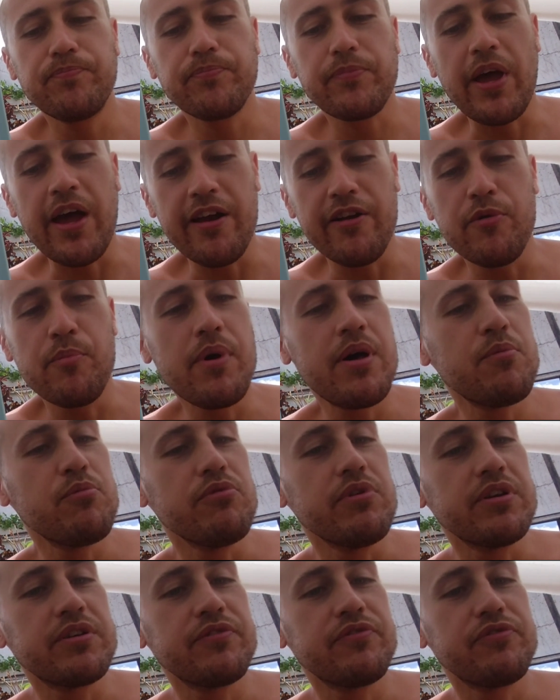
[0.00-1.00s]
I
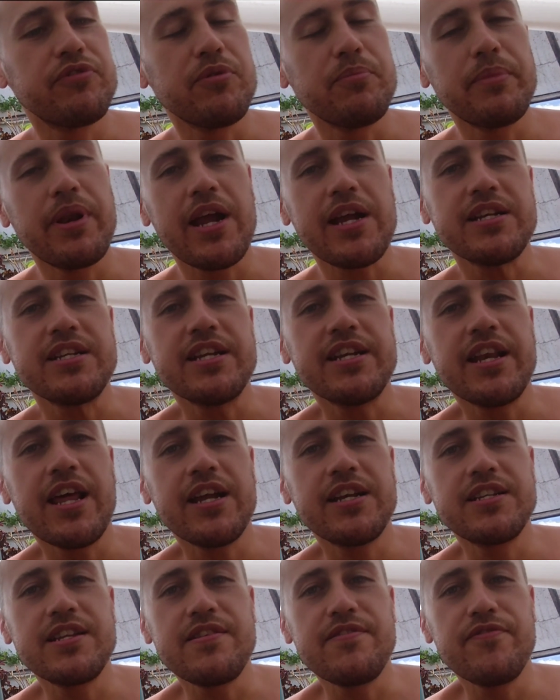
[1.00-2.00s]
remember it from
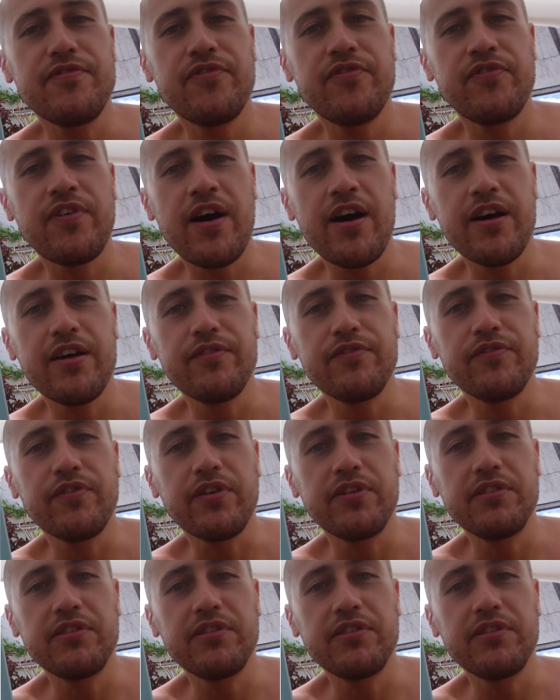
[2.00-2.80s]
1995. I